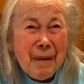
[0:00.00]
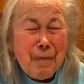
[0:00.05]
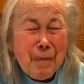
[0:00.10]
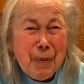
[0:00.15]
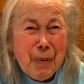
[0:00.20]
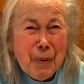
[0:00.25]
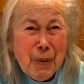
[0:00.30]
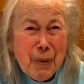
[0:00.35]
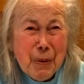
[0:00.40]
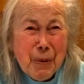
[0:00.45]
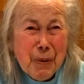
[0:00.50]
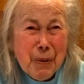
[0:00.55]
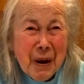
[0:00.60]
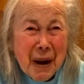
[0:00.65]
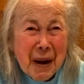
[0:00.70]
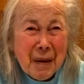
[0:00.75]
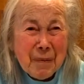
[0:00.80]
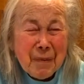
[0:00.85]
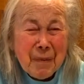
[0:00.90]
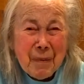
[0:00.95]
a
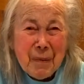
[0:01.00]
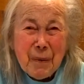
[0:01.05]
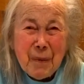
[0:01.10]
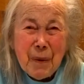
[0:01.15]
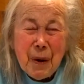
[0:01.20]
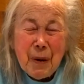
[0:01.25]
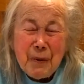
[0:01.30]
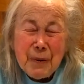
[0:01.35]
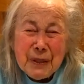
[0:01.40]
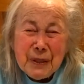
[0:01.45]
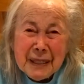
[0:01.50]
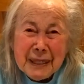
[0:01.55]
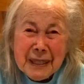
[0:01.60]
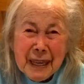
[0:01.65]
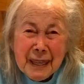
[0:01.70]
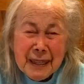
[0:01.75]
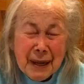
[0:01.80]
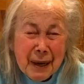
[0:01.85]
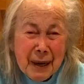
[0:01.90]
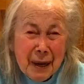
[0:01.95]
program of
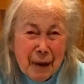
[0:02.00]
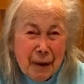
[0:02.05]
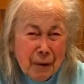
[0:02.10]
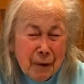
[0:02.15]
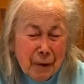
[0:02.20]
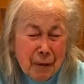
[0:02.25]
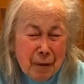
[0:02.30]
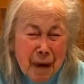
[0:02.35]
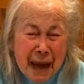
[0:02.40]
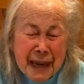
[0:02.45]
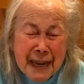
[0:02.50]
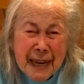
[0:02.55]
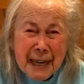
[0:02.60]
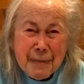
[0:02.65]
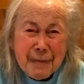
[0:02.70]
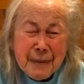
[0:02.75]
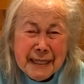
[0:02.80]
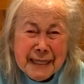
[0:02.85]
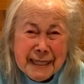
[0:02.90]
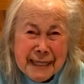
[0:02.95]
a man
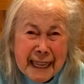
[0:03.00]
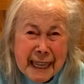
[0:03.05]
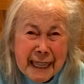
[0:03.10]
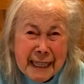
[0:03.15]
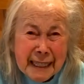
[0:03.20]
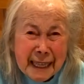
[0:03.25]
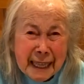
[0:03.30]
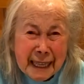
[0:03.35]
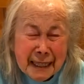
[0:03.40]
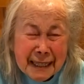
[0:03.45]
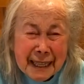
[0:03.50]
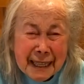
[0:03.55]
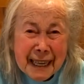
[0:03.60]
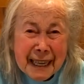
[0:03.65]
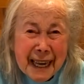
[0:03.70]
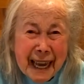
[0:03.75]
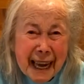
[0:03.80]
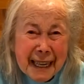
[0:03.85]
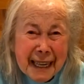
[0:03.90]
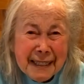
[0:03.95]
named Stella,
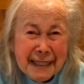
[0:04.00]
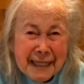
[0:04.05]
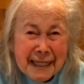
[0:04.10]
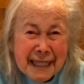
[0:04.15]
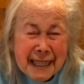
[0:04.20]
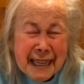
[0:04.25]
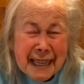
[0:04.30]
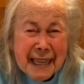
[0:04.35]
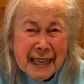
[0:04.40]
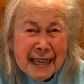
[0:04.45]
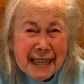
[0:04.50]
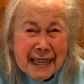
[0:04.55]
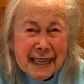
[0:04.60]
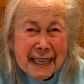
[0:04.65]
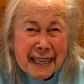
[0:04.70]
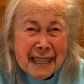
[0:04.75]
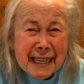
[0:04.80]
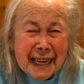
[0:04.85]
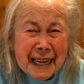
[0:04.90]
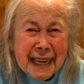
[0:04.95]

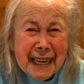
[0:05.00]
Stella,